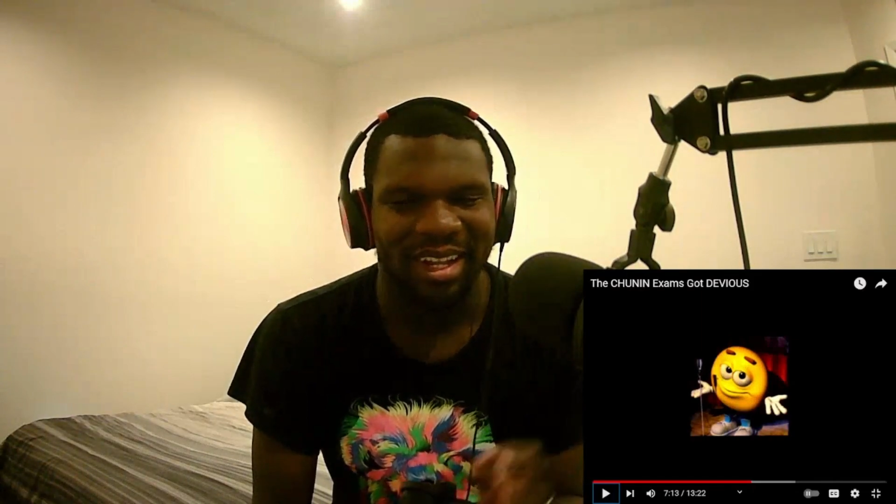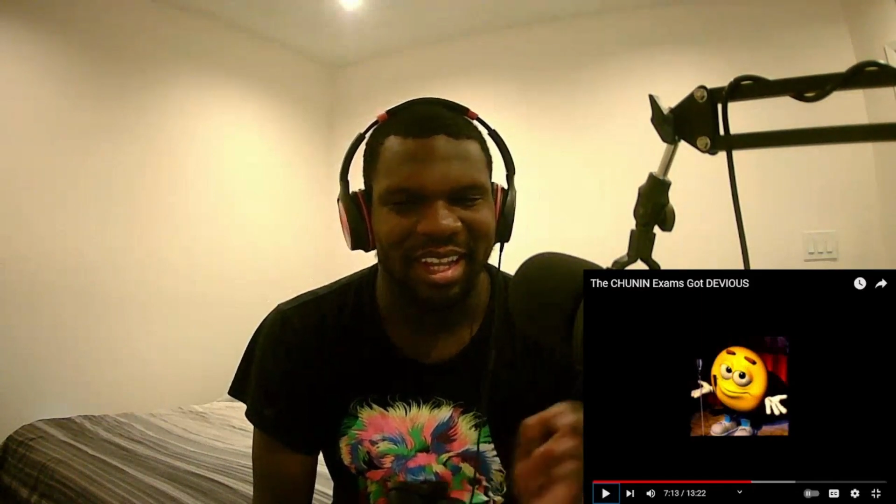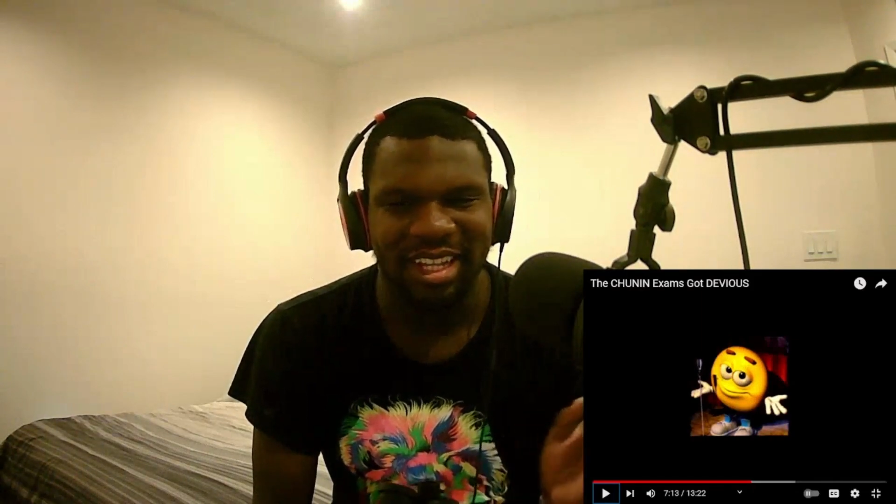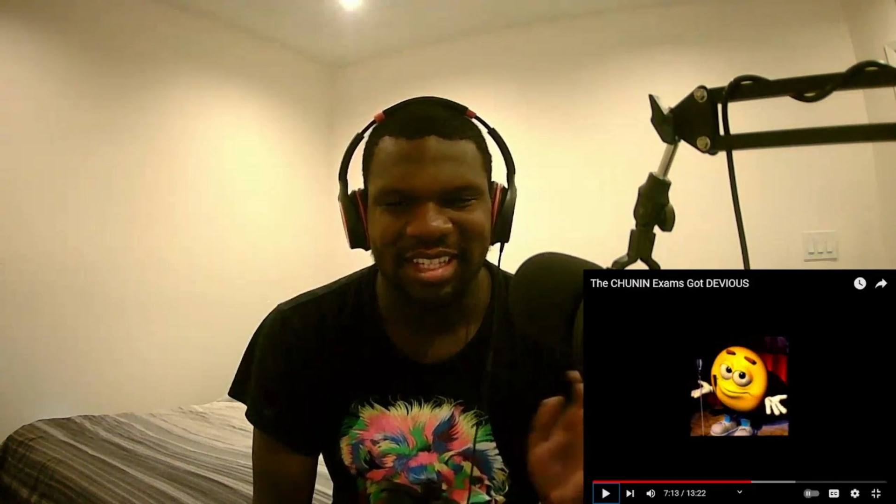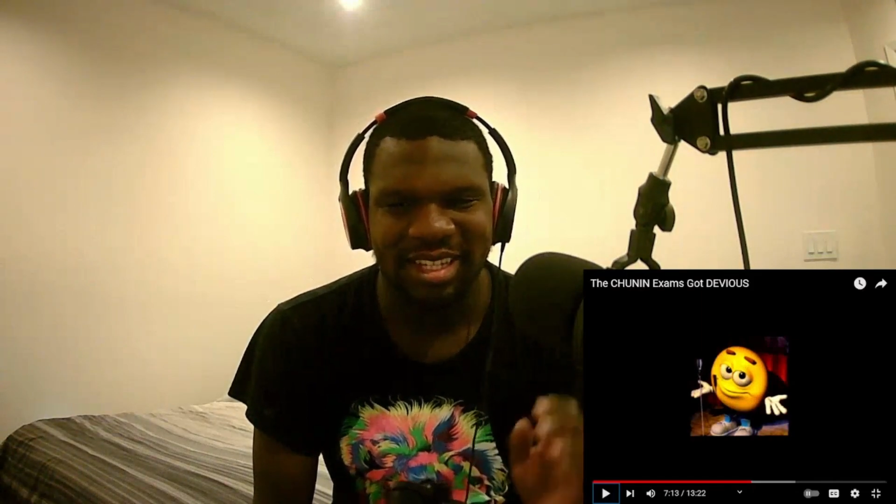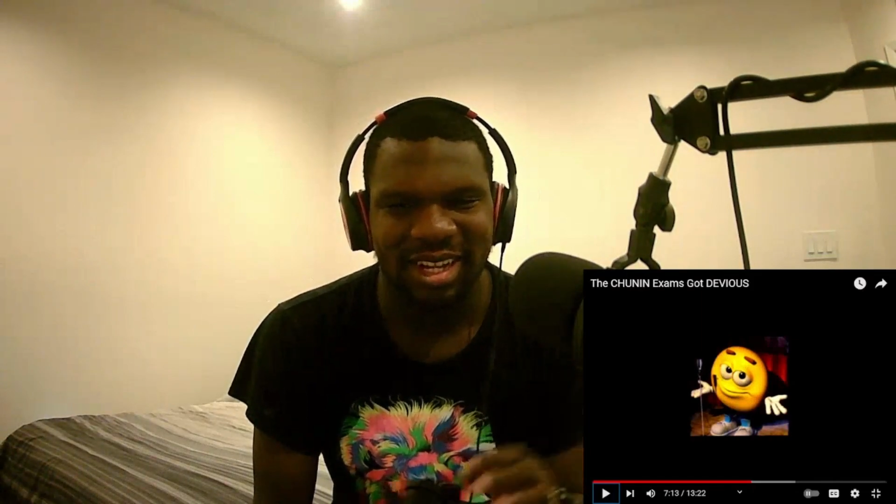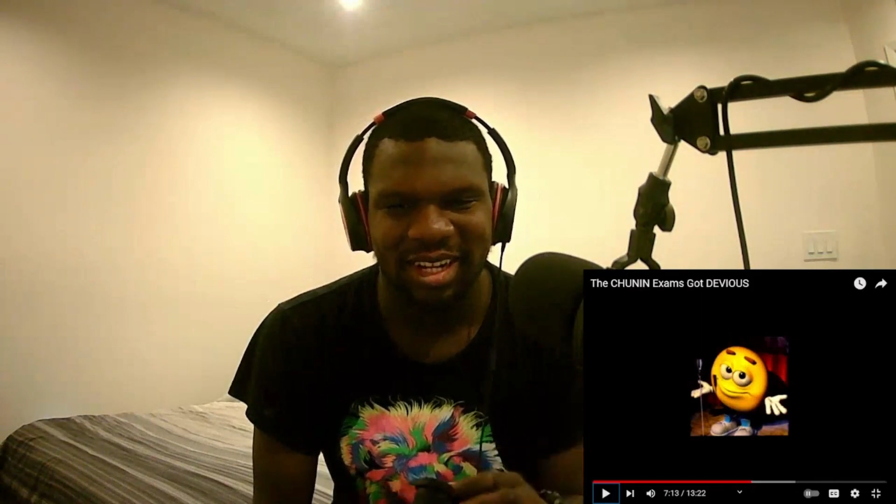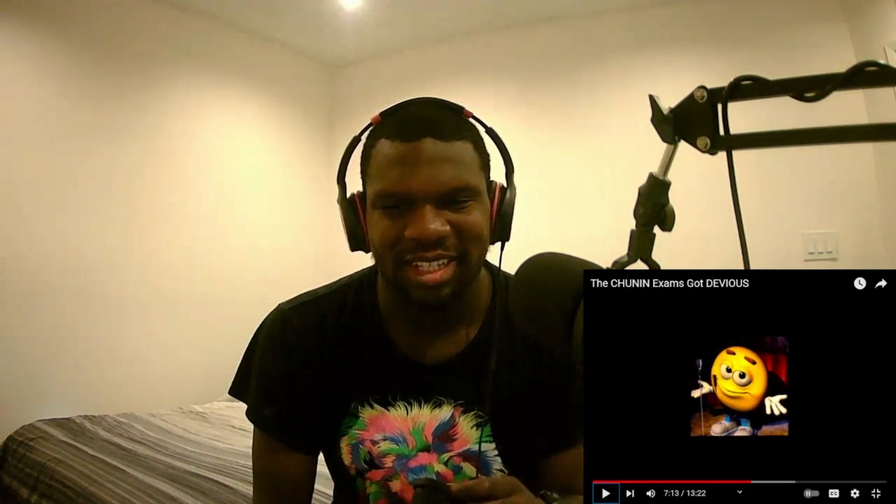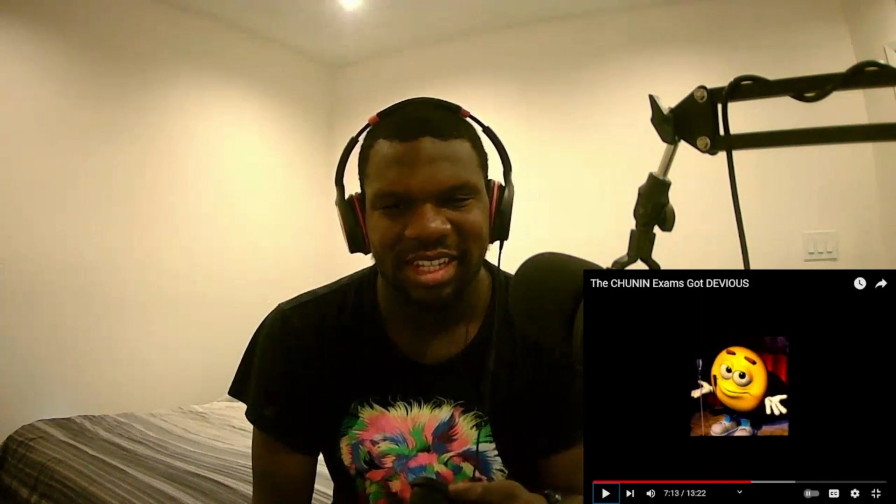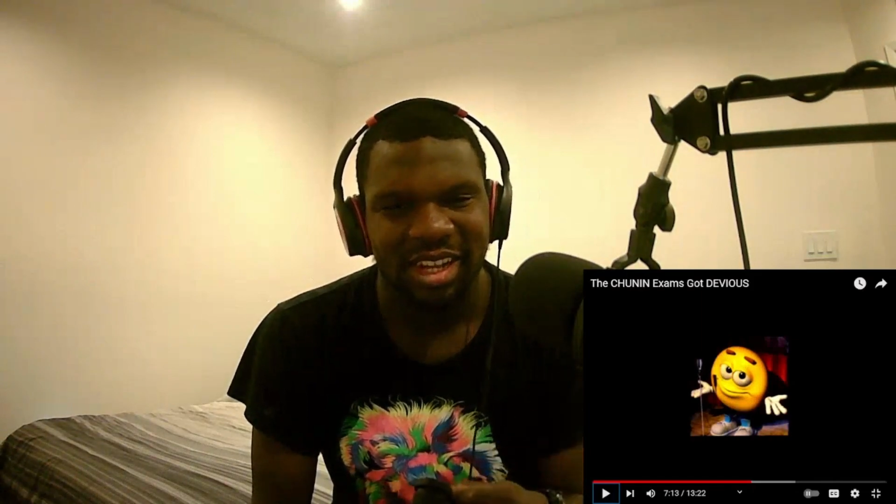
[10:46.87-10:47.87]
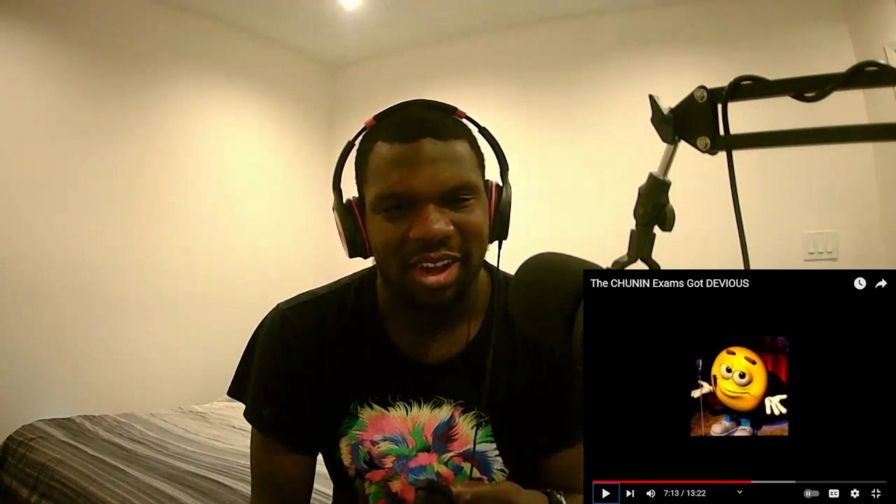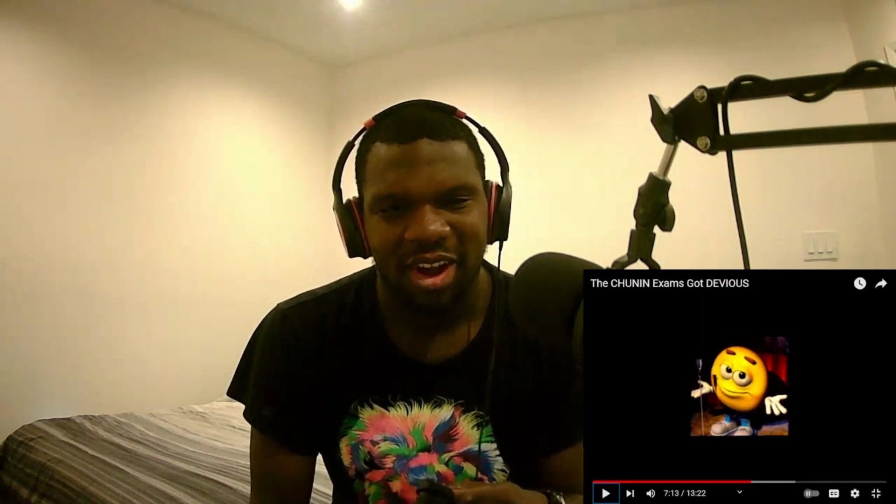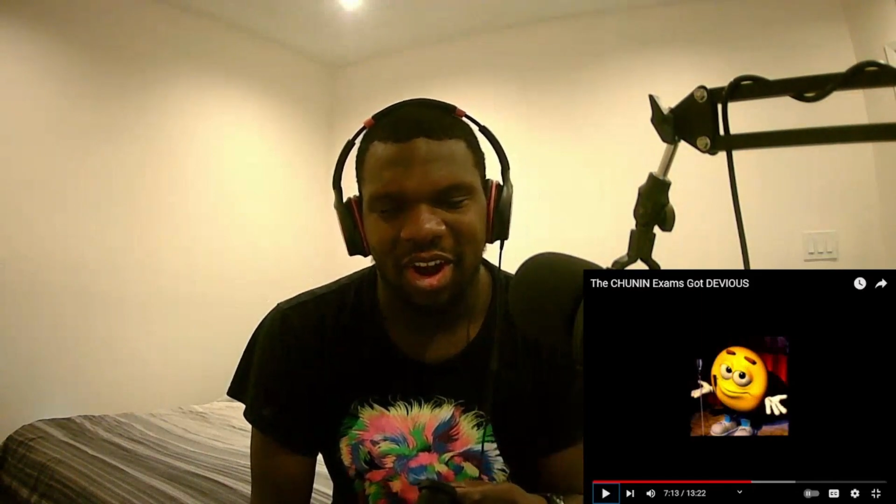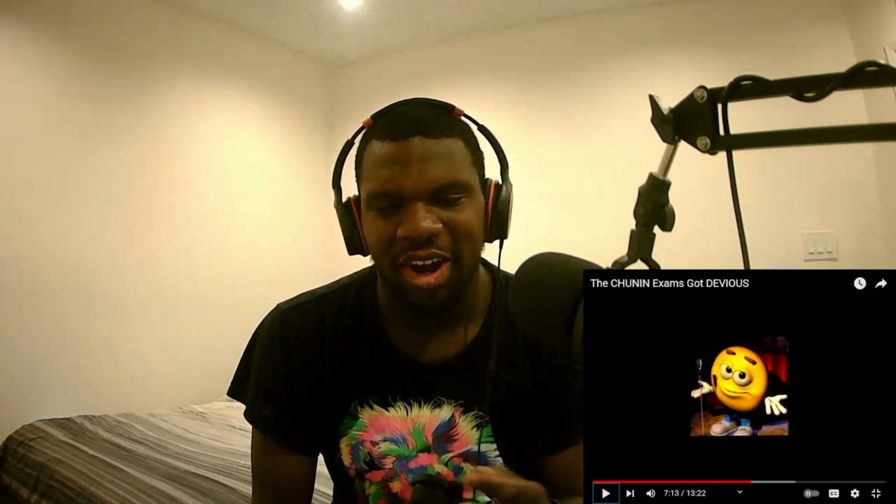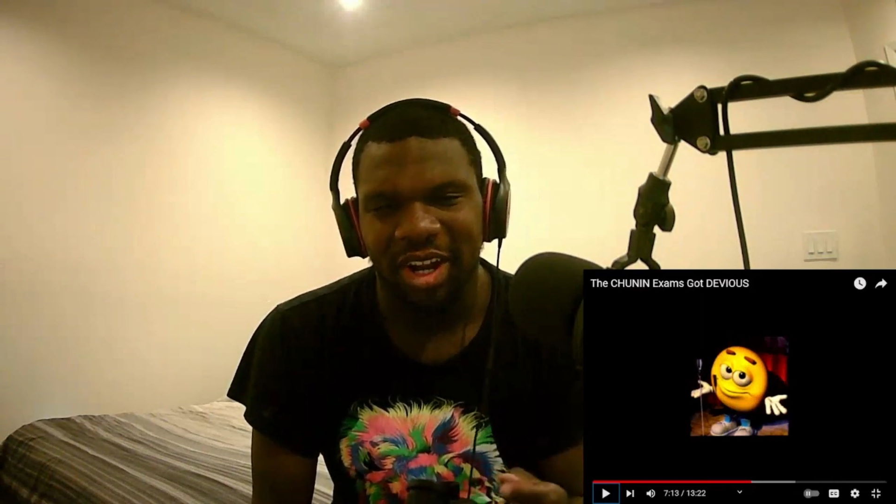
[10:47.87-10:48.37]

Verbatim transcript: His songs are